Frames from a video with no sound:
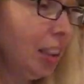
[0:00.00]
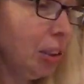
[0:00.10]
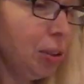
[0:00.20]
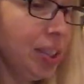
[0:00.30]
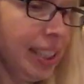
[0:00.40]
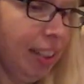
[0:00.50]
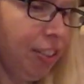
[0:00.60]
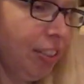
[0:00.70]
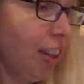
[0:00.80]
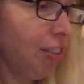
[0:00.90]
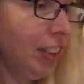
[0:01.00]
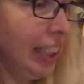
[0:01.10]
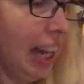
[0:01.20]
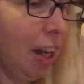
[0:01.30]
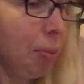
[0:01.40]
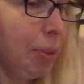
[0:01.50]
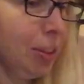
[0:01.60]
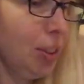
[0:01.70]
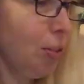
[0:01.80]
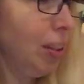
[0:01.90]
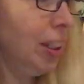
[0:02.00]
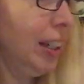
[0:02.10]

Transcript: Lucy, Fluffy, Albert, Squirt,